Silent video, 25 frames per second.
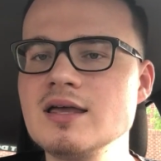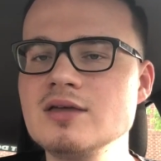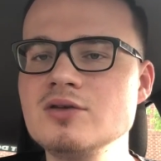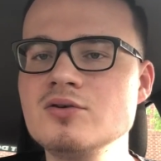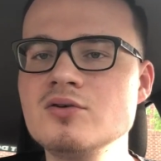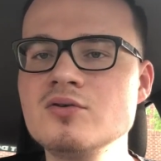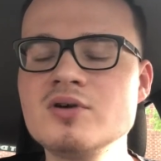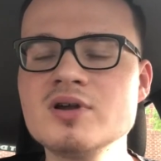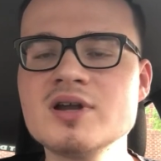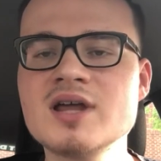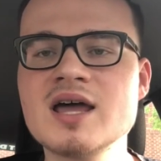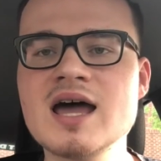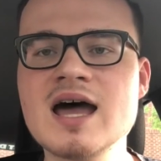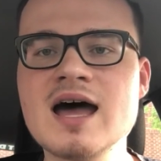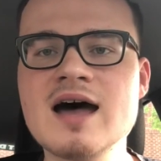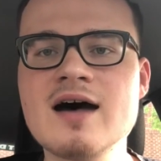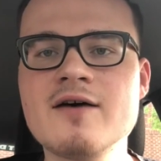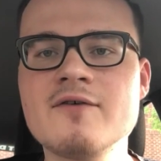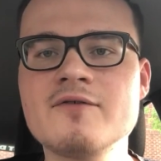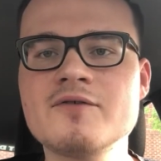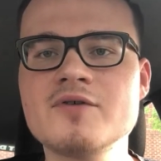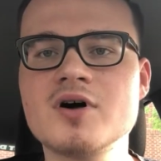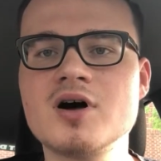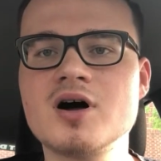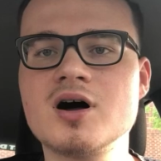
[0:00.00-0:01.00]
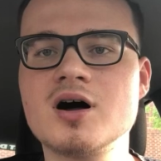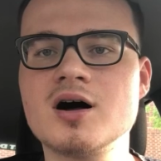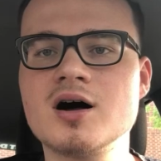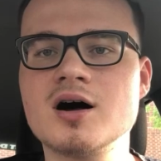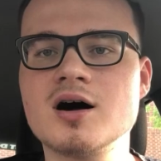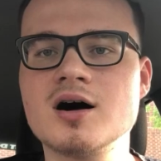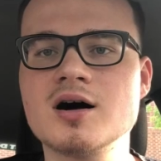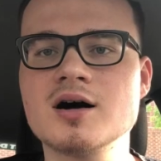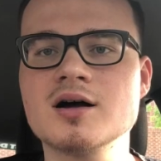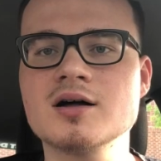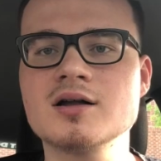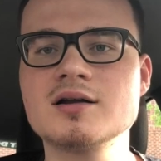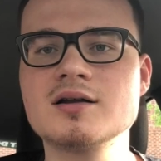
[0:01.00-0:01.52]
You can have
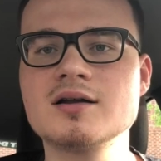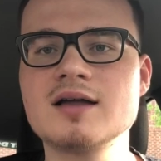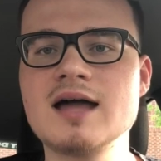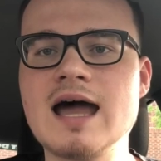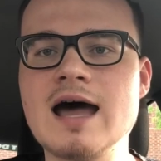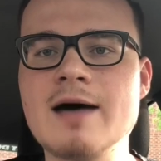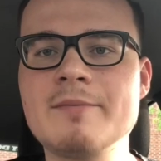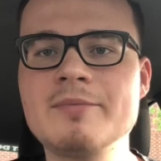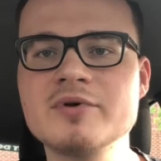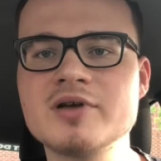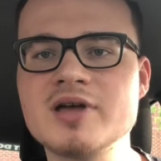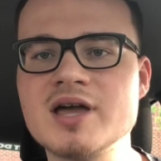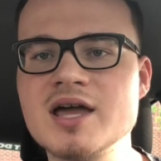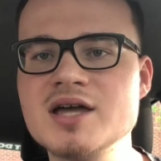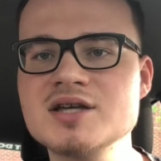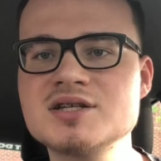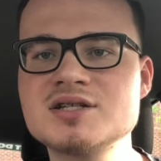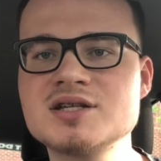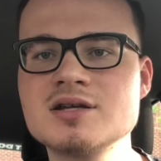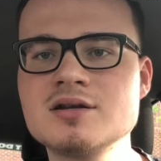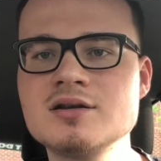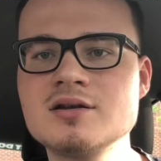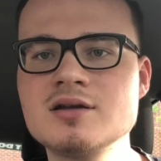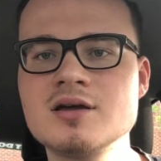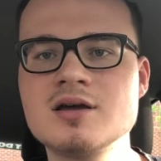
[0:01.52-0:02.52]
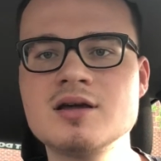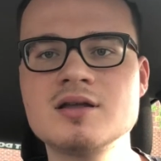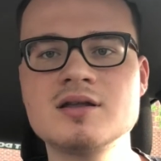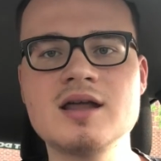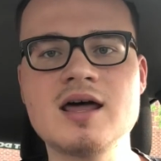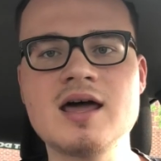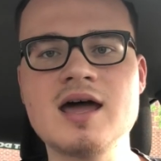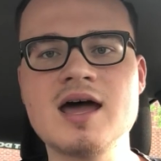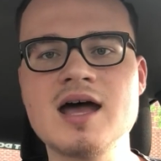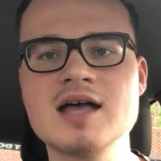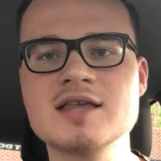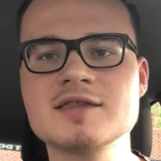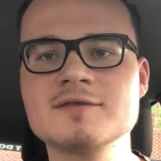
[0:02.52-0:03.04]
a application
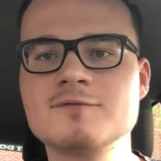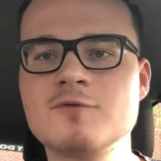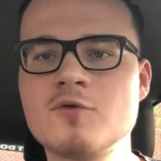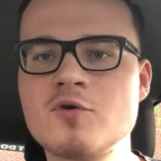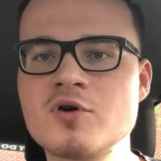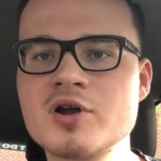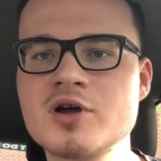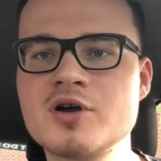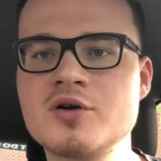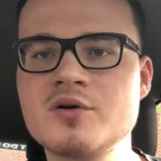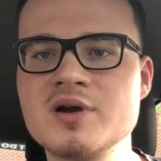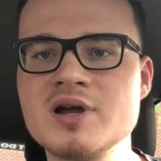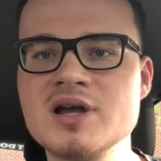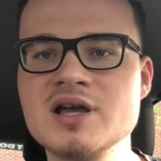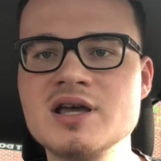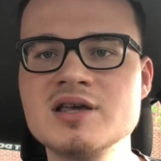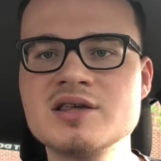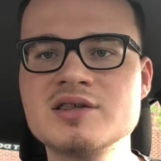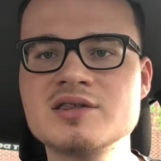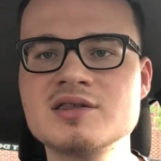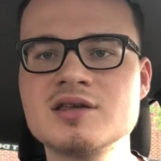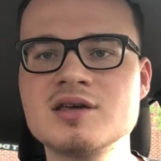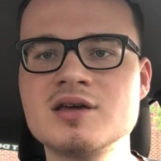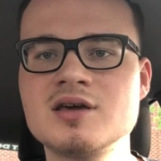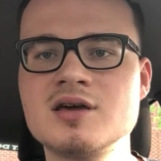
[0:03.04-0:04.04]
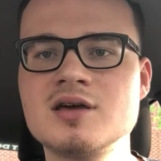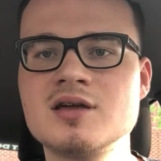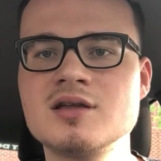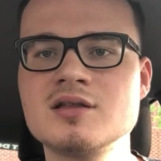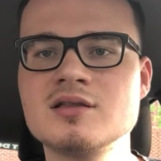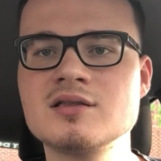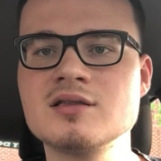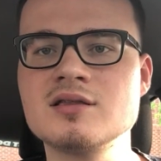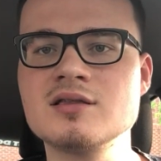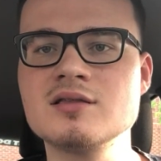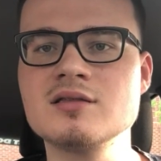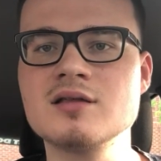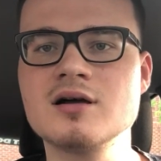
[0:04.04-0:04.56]
that has 4 degrees,
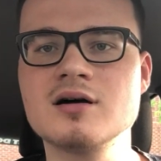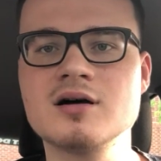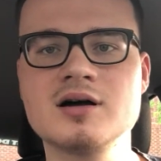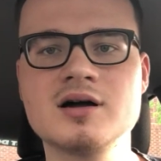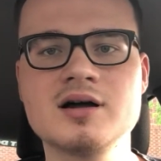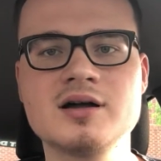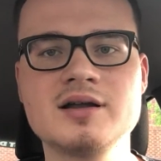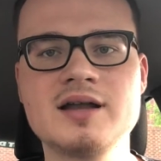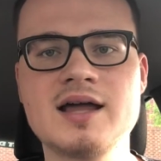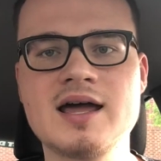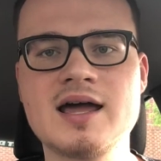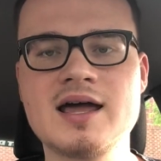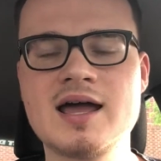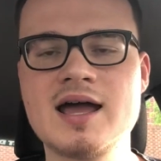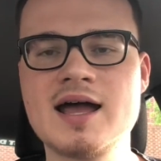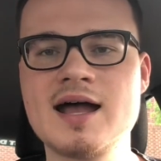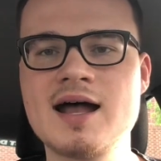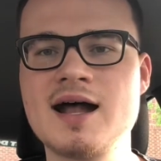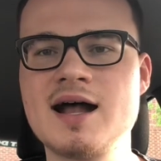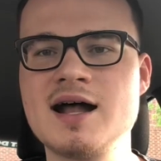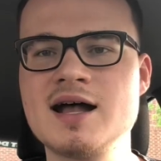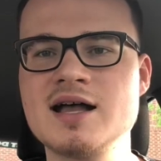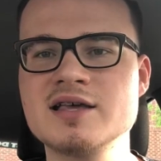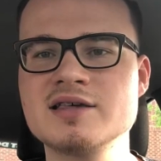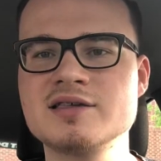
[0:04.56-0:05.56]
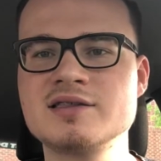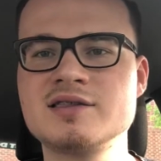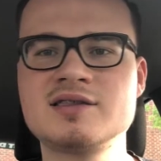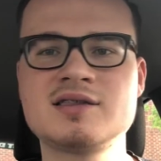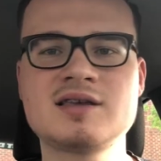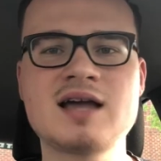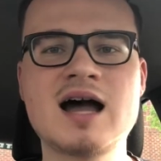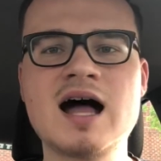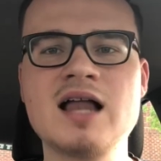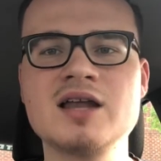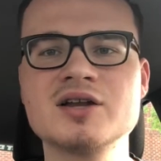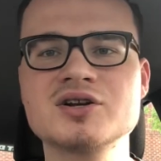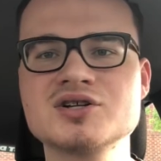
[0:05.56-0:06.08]
that has
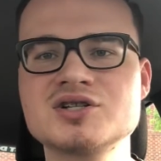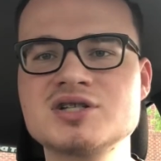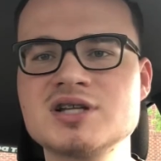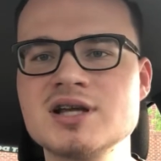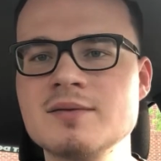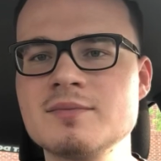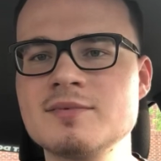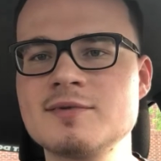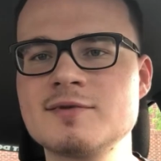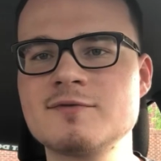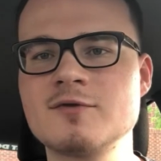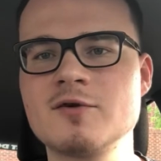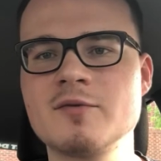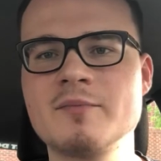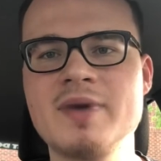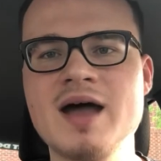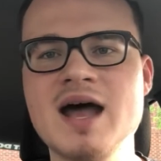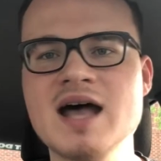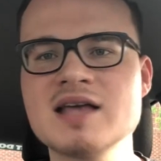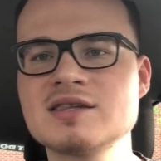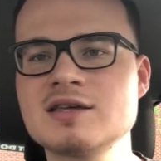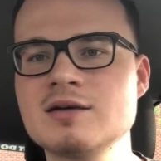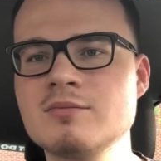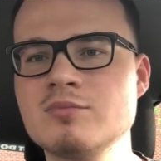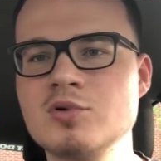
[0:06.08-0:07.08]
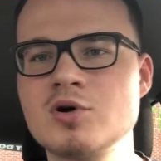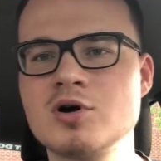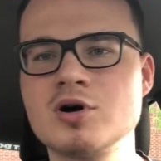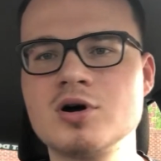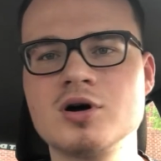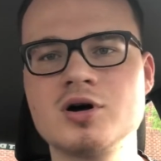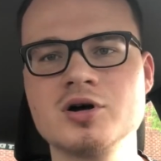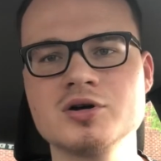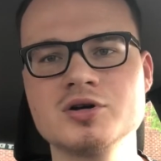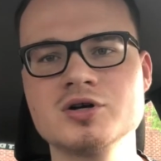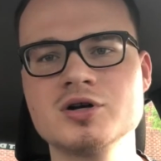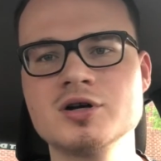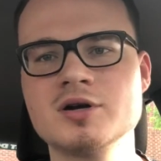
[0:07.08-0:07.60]
scholarships for
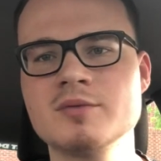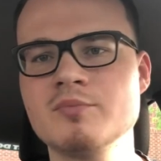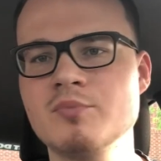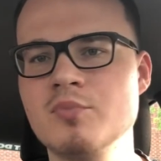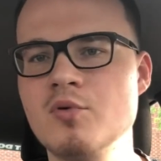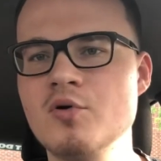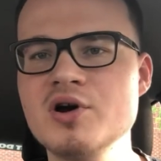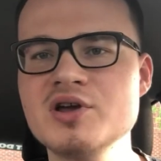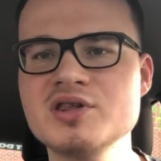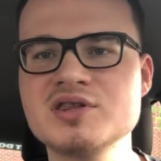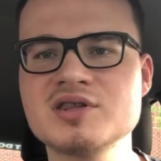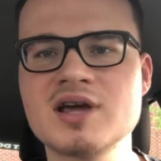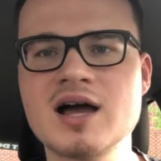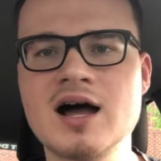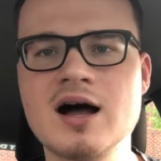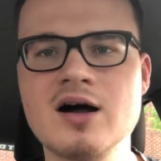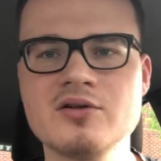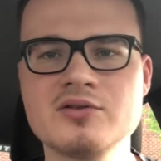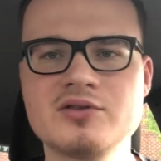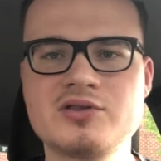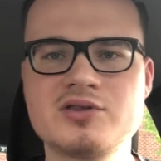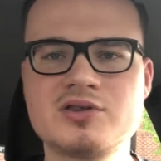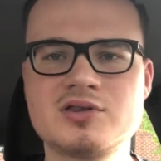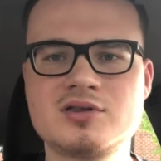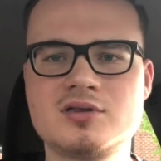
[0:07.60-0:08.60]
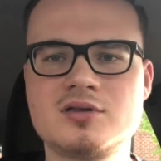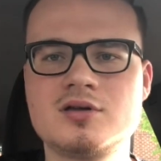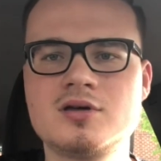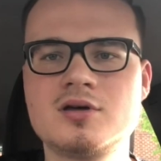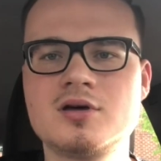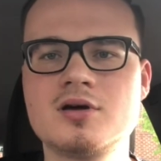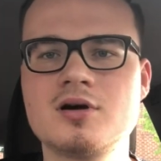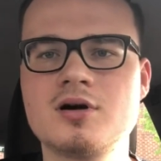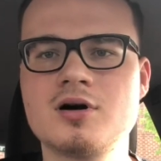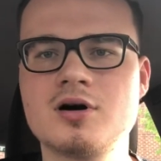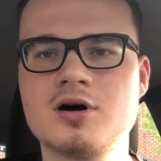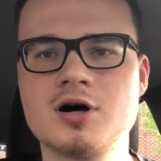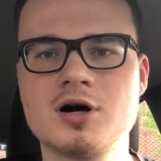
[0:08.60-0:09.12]
basketball, you're in Boy Scouts.
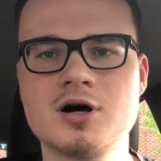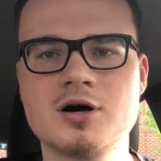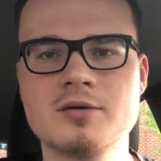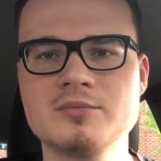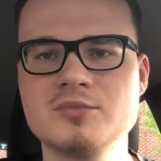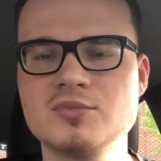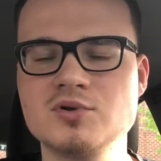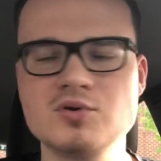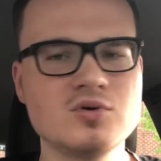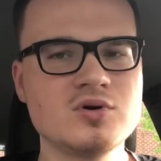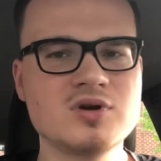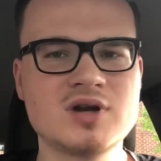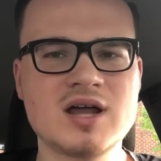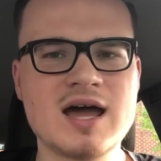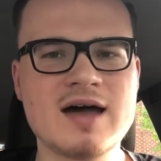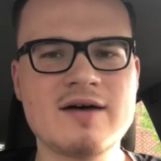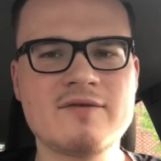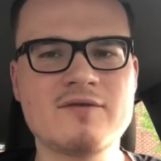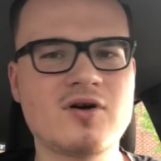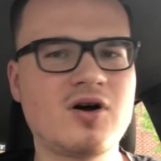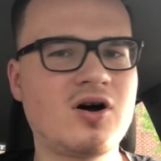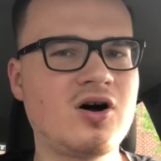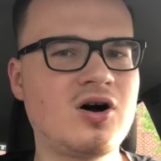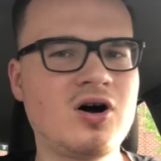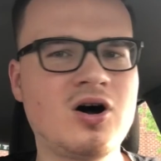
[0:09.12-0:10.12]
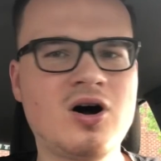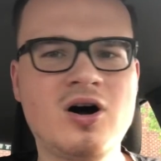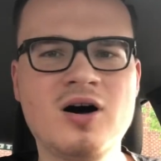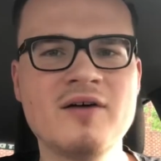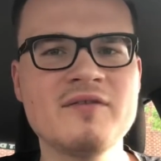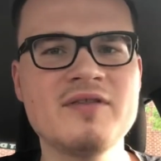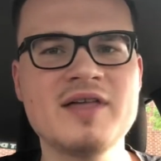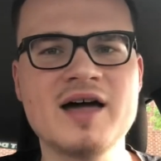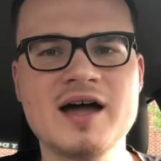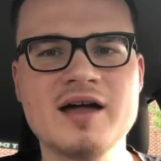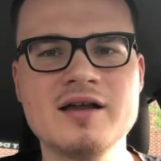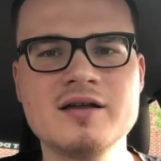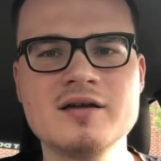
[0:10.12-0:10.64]
You can have all
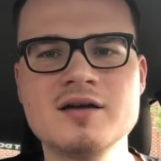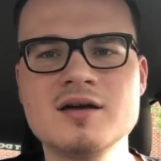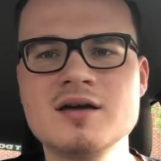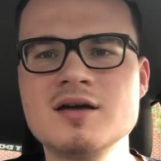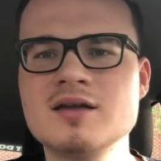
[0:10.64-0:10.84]
that.